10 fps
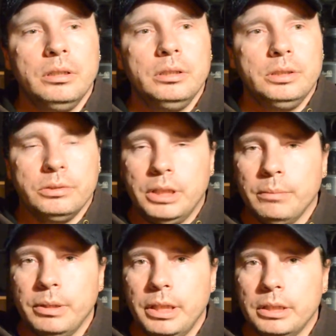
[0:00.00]
So taking
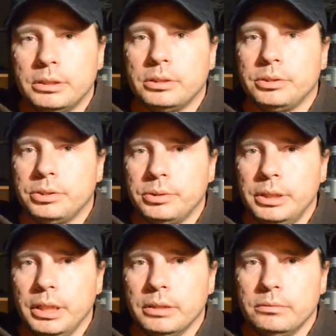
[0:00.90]
my dad's tree
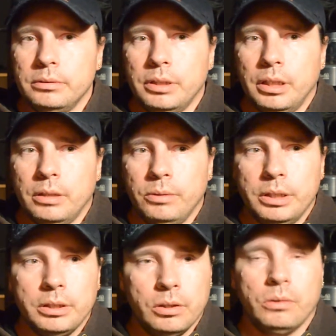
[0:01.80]
down, uh, we had
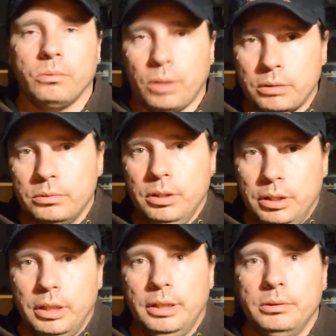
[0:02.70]
to go around
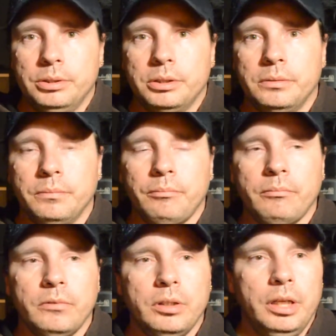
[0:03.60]
the house.
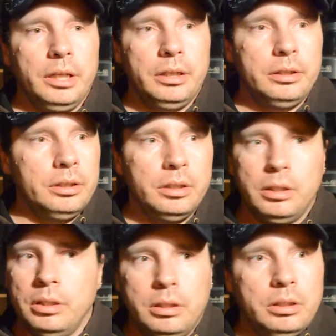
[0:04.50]
And
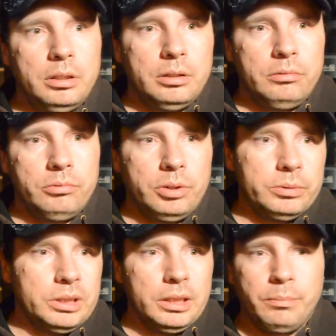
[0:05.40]
there
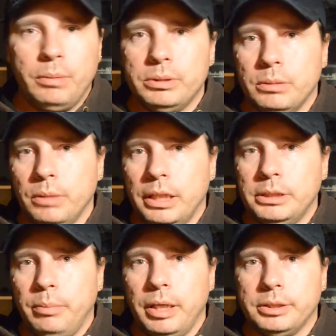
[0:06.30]
was like maybe some ice
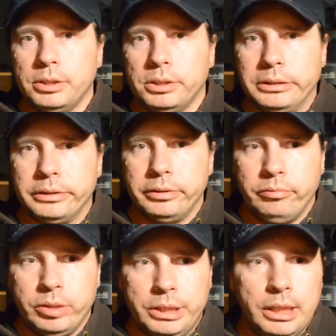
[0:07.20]
patches
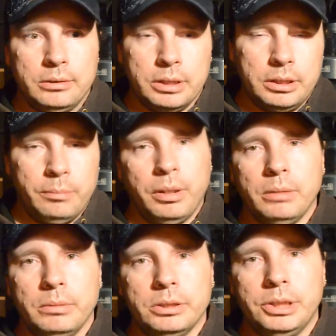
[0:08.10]
down at the bottom
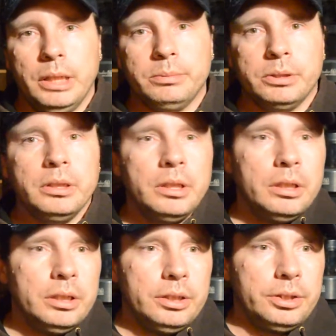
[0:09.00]
of the steps.
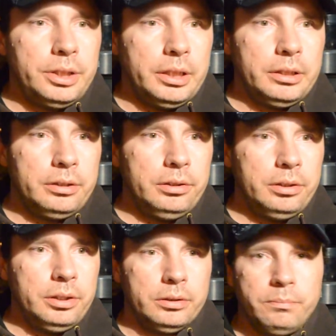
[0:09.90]
Then,
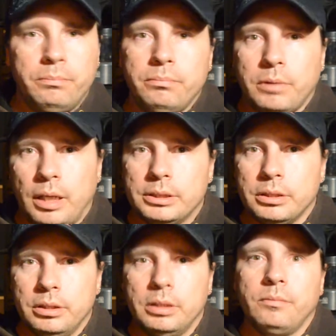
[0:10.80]
you know, lots of
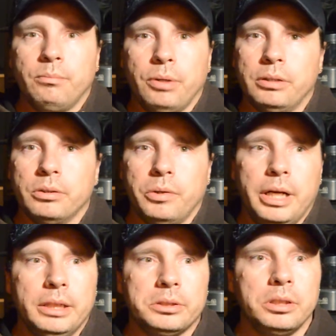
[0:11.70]
um, brown
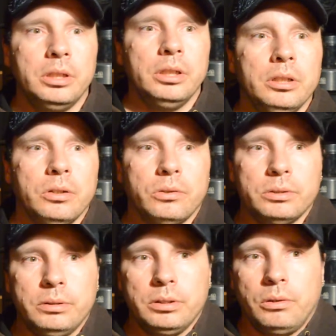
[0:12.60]
grass. Going
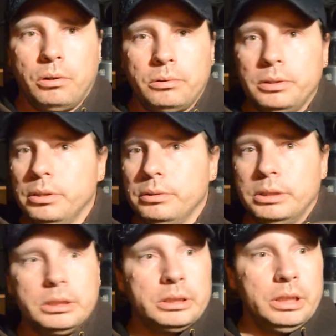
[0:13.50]
around the corner, there was
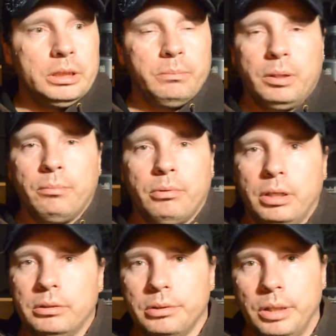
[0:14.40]
just nothing but
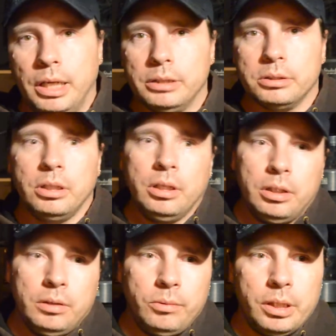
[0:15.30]
brown grass
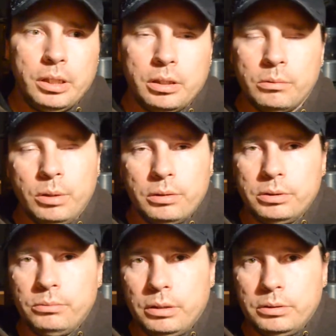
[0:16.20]
we get all the way
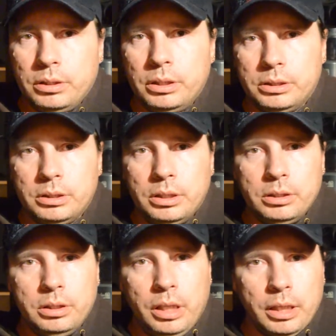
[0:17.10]
around, around to this to,
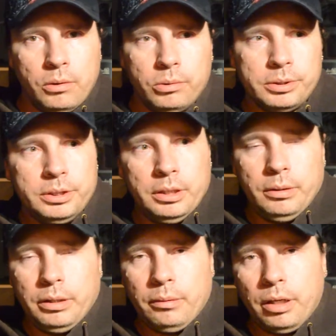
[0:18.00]
to that corner to
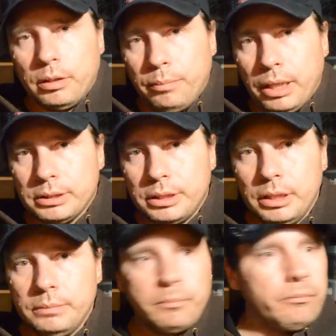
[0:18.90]
at the
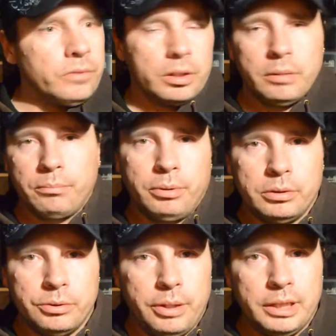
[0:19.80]
backside brown
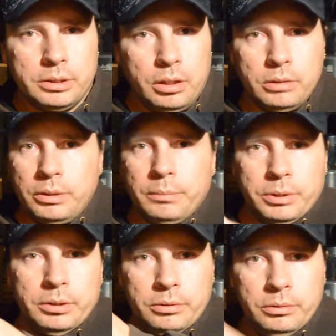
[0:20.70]
grass all the way up
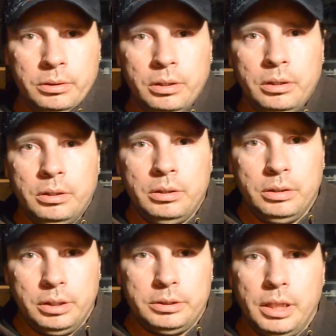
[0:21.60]
to
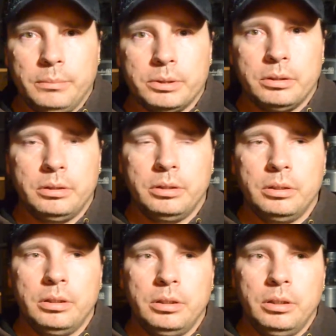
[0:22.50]
the steps
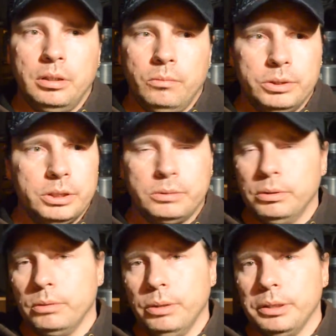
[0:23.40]
which is
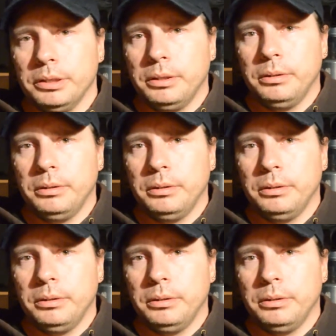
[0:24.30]
really weird